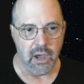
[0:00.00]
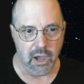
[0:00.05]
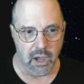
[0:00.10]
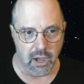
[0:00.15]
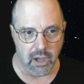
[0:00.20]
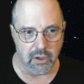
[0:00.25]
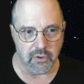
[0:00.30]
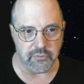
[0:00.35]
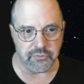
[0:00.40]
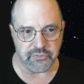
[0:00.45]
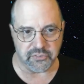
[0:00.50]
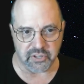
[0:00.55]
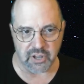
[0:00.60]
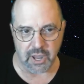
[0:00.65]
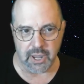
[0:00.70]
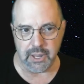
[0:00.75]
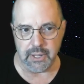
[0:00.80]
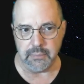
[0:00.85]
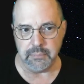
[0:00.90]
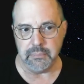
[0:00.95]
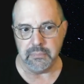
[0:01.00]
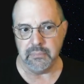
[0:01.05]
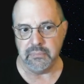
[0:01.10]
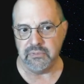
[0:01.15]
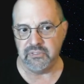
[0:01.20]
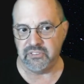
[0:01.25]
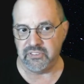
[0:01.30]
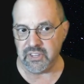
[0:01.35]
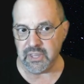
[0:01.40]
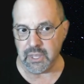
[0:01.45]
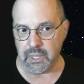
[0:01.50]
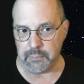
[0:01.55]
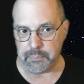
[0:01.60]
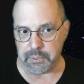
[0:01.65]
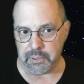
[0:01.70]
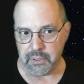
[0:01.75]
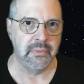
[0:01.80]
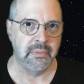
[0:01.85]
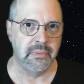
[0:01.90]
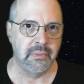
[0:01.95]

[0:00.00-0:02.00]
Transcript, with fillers: of type zip.